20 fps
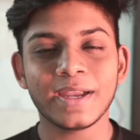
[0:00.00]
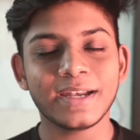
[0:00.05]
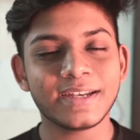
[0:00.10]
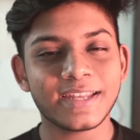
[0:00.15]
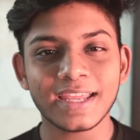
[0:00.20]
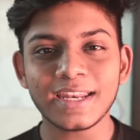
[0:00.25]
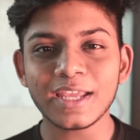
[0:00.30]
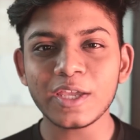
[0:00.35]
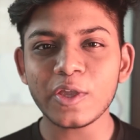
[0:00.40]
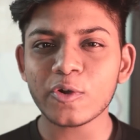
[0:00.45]

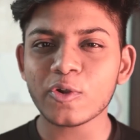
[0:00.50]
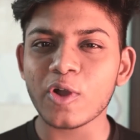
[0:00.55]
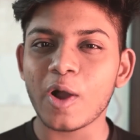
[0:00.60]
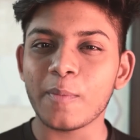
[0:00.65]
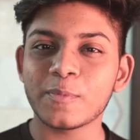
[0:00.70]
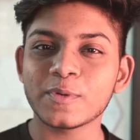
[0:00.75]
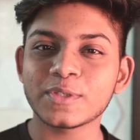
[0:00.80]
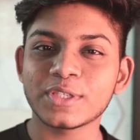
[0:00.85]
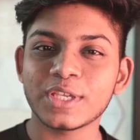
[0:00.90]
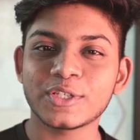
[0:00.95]
maintaining your
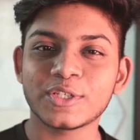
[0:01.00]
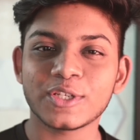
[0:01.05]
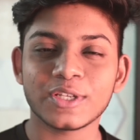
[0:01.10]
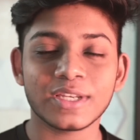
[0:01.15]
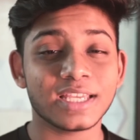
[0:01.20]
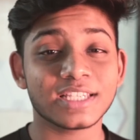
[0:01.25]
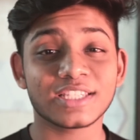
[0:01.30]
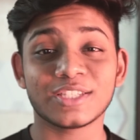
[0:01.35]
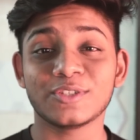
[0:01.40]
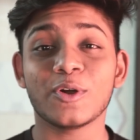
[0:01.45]

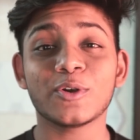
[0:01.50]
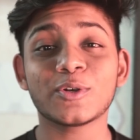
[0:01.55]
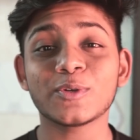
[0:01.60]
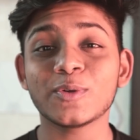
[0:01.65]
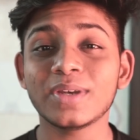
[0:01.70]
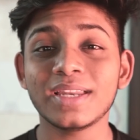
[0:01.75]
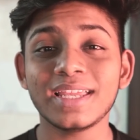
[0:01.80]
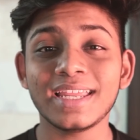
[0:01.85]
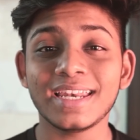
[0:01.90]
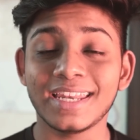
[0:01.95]
composition is not
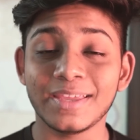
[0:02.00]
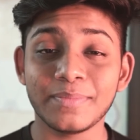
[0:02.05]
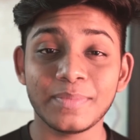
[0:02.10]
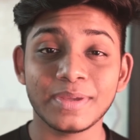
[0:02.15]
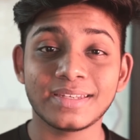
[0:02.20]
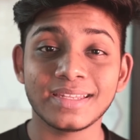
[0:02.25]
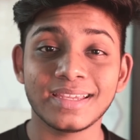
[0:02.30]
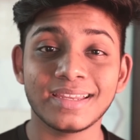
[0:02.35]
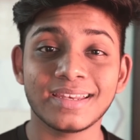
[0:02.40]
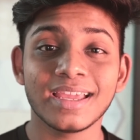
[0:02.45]
only
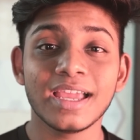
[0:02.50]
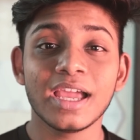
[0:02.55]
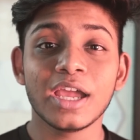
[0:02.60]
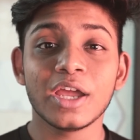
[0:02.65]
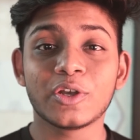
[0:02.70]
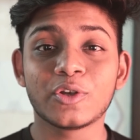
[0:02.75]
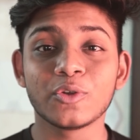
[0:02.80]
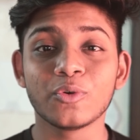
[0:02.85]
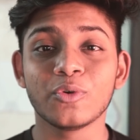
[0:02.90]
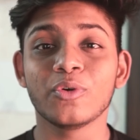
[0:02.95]
limited
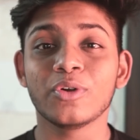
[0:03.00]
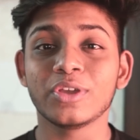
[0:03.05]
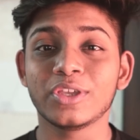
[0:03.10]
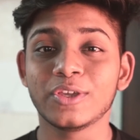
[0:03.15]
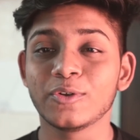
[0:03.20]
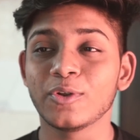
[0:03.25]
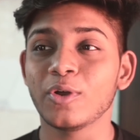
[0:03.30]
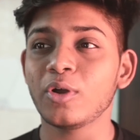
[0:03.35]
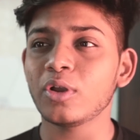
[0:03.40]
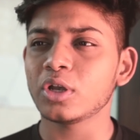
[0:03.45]
to,
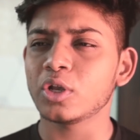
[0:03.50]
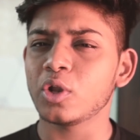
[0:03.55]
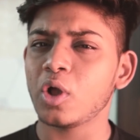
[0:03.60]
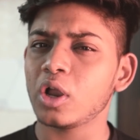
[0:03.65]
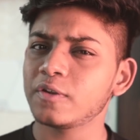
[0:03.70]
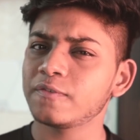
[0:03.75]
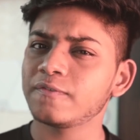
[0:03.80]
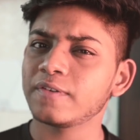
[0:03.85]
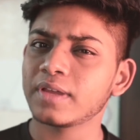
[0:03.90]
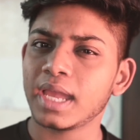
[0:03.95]

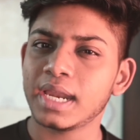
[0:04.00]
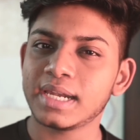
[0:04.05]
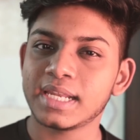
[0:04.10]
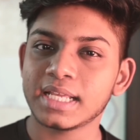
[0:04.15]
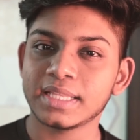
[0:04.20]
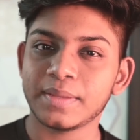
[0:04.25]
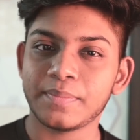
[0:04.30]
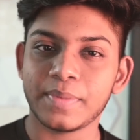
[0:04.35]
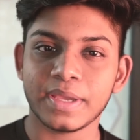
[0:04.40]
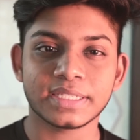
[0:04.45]
not
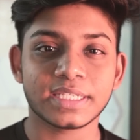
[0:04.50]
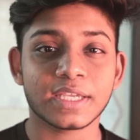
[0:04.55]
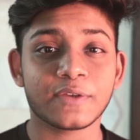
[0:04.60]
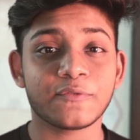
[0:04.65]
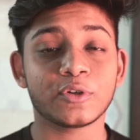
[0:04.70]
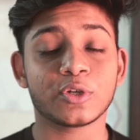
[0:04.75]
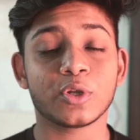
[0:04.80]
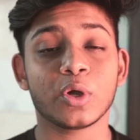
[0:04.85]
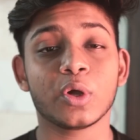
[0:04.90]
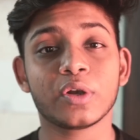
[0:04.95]
forgetting the basic
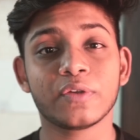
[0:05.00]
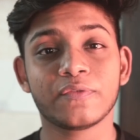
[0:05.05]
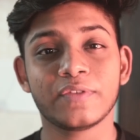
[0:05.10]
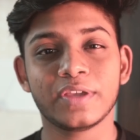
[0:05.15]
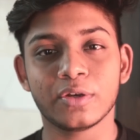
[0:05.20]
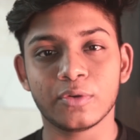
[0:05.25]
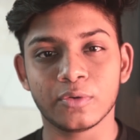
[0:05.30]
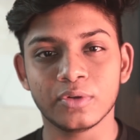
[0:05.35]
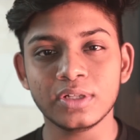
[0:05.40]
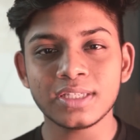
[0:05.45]

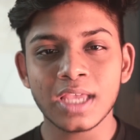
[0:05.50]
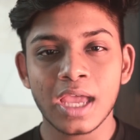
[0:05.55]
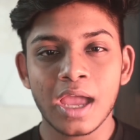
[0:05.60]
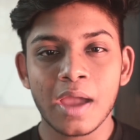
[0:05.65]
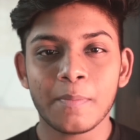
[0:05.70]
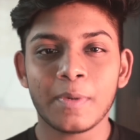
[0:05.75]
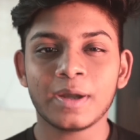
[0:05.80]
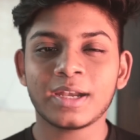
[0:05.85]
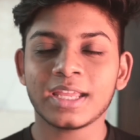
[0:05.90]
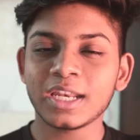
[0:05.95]
photography rules,
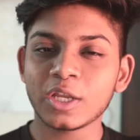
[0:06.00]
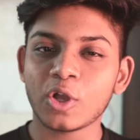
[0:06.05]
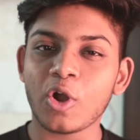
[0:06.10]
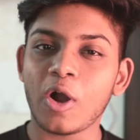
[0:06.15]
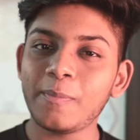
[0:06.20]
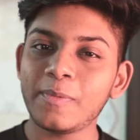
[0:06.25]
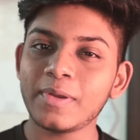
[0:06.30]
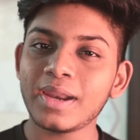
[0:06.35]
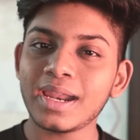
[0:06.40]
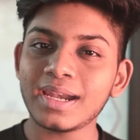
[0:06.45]
but
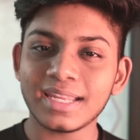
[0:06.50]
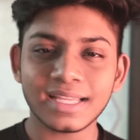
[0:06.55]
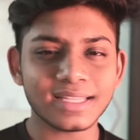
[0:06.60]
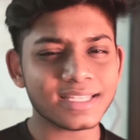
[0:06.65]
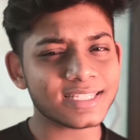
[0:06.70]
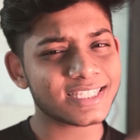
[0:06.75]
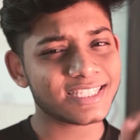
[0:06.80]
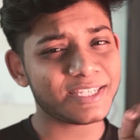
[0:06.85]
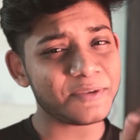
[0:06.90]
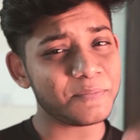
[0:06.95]
incorporating
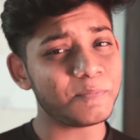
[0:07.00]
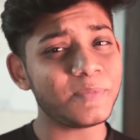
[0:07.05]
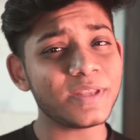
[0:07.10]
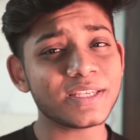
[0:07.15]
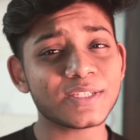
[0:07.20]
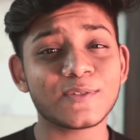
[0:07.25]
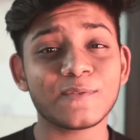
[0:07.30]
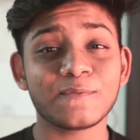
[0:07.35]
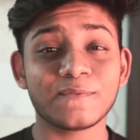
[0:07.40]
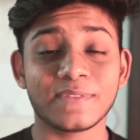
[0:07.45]
the
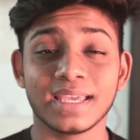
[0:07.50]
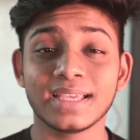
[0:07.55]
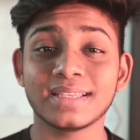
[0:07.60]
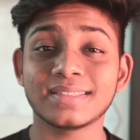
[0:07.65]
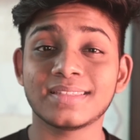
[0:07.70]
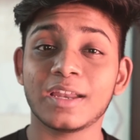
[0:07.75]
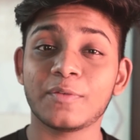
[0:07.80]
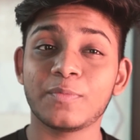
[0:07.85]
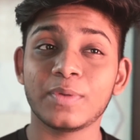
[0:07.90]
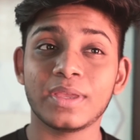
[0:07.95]
simplest of
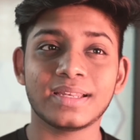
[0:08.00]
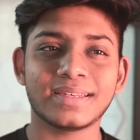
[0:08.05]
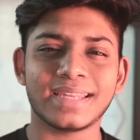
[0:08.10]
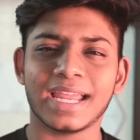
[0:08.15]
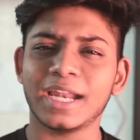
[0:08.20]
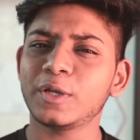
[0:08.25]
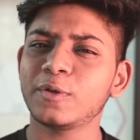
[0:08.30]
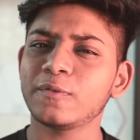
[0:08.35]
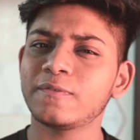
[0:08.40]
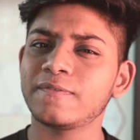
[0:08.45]
things that we
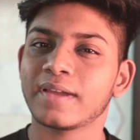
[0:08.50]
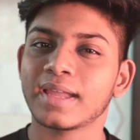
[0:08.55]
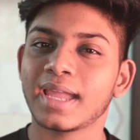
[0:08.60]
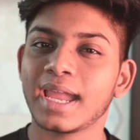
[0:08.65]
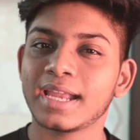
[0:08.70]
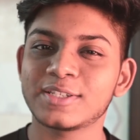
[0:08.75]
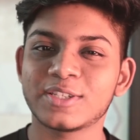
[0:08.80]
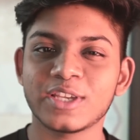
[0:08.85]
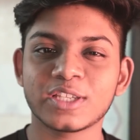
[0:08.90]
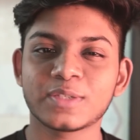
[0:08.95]
tend to
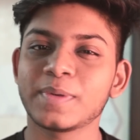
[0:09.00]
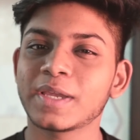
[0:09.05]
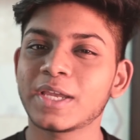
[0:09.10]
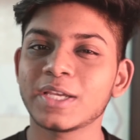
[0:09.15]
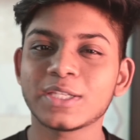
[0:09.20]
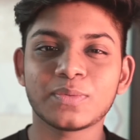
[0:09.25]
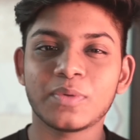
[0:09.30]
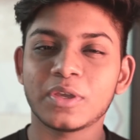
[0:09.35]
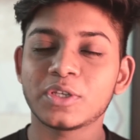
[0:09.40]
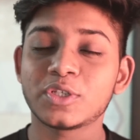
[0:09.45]
forget just
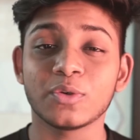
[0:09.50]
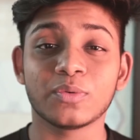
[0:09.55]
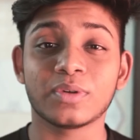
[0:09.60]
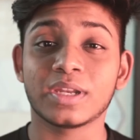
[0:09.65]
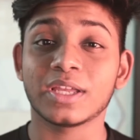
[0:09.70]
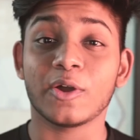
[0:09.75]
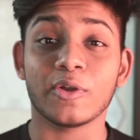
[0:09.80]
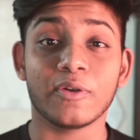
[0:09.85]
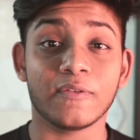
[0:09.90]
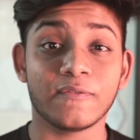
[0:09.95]
because we're
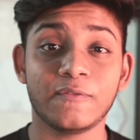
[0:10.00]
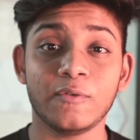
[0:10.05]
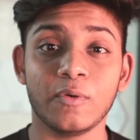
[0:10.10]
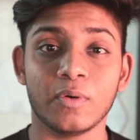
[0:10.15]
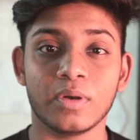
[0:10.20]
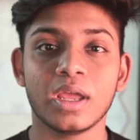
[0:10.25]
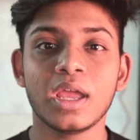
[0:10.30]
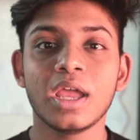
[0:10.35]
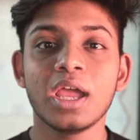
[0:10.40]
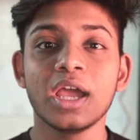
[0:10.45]
shooting on a phone.